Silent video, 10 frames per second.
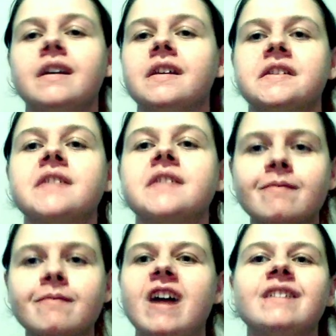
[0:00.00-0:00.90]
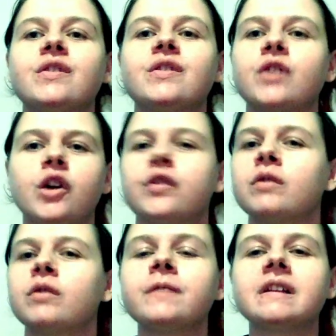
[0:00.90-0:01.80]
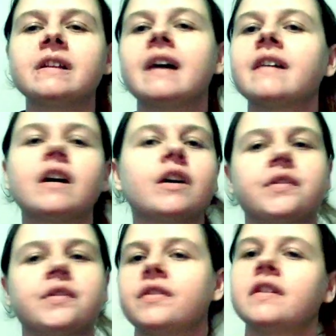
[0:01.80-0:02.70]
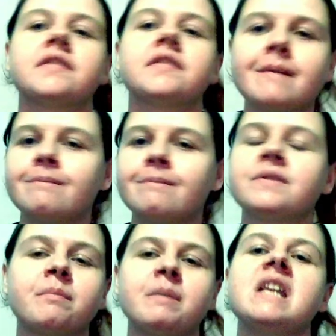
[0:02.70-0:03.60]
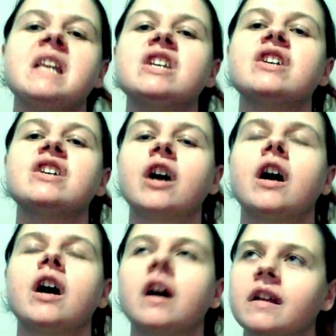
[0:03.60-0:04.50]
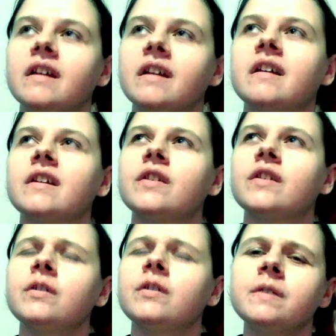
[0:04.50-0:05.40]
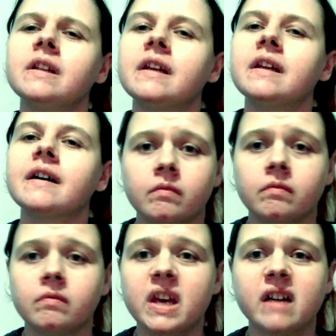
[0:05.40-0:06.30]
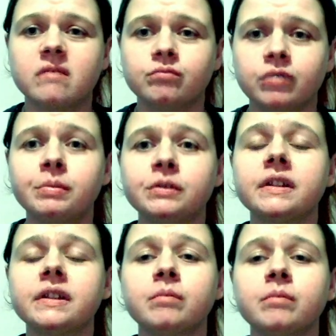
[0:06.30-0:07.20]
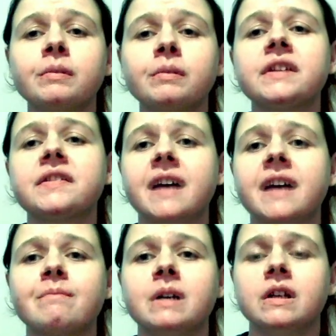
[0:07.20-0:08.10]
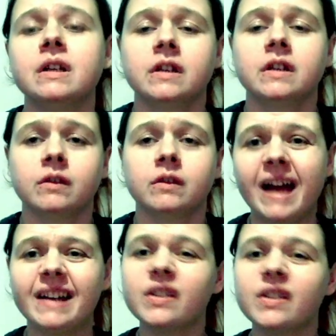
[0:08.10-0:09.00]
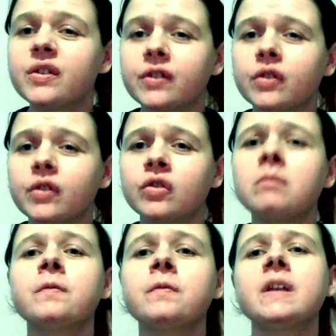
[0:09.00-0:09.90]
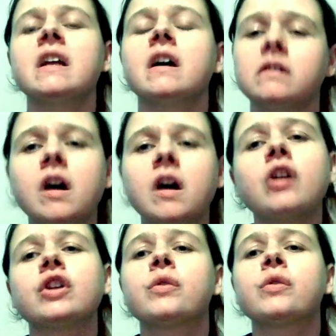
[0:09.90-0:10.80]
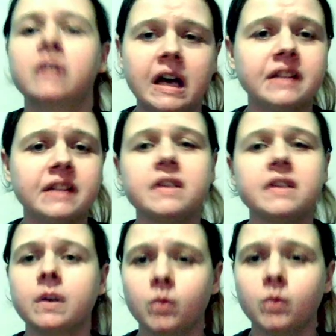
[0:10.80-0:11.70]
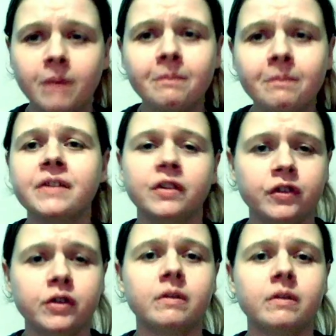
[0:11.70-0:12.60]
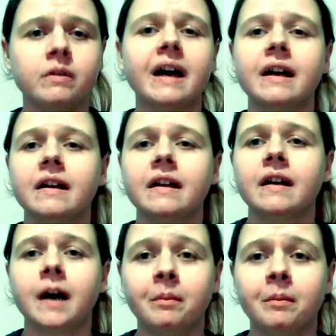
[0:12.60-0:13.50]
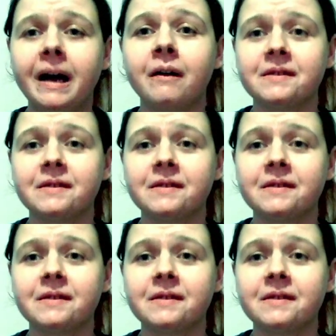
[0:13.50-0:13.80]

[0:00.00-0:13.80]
Sam rants or something like that, or Sam's opinion or something like that. Yeah, probably, probably Sam rants, something along those lines. If you want me to do that about